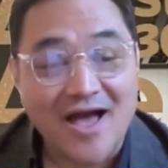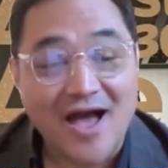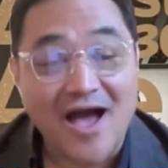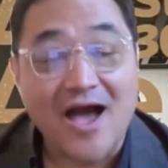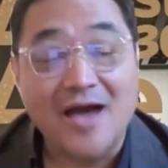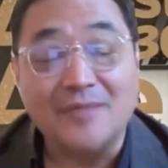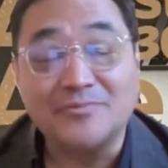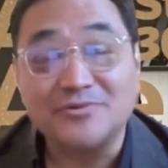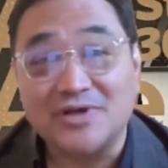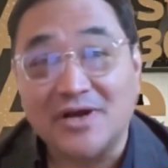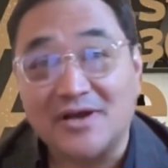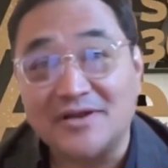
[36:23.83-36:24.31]

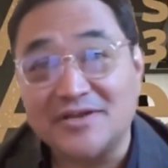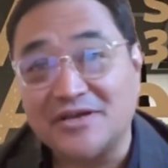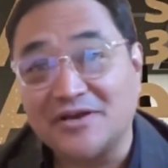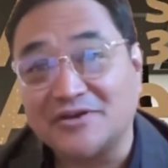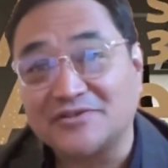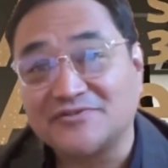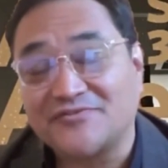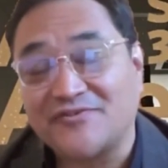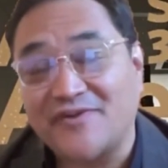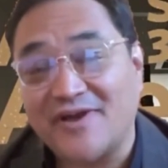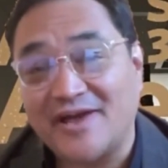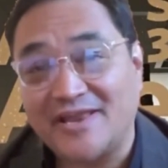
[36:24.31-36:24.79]
I'm John
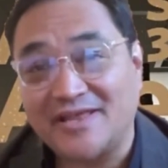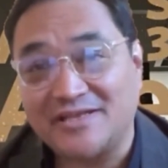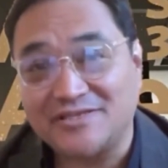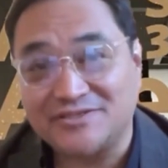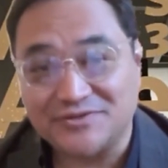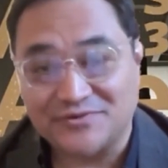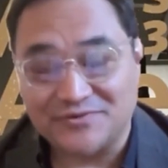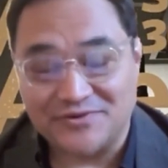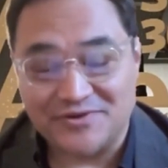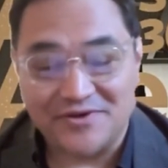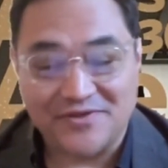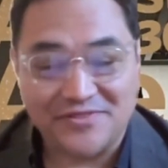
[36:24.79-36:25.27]
Dios for AdAge
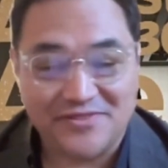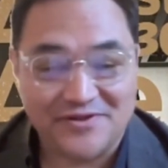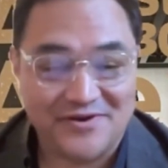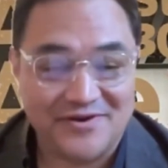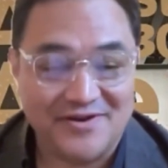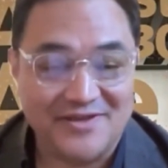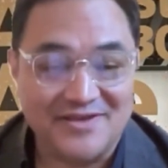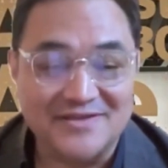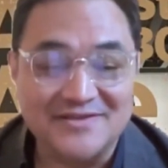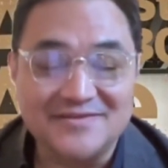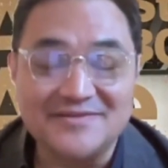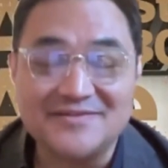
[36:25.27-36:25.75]
Studio
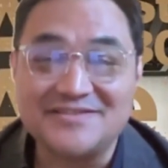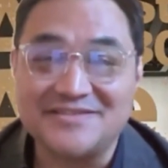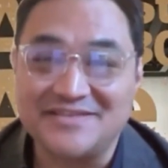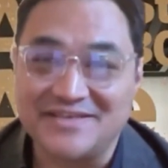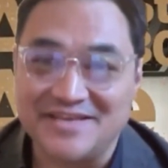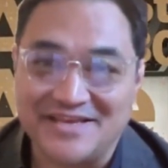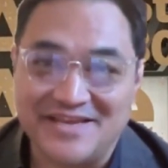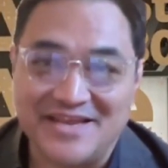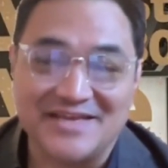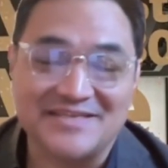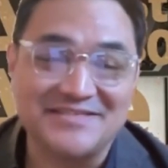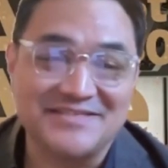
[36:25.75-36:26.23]
30.
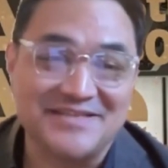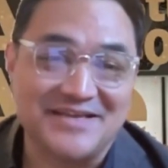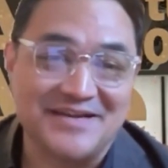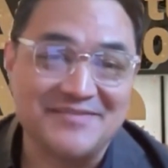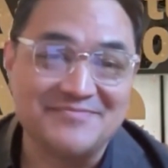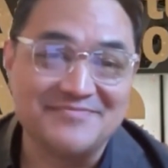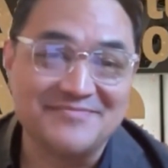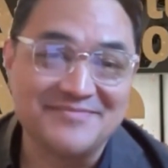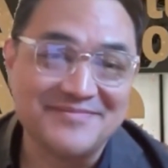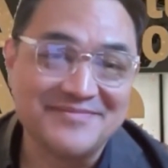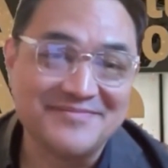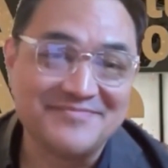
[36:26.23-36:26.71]
See you next
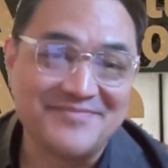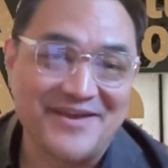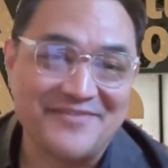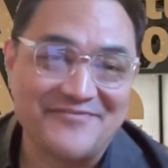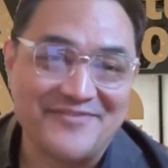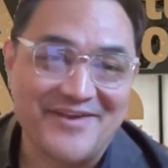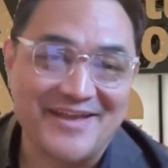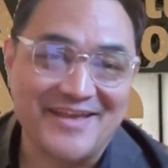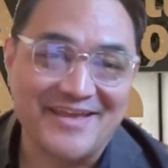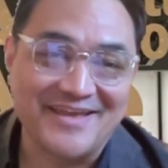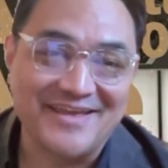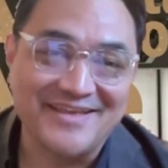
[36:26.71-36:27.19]
time. Bye,
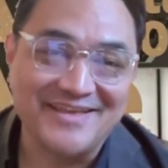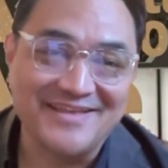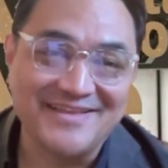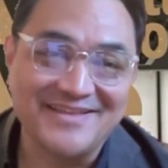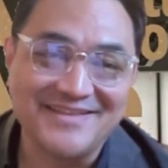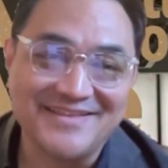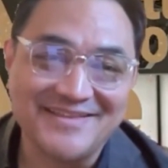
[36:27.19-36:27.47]
Frankie.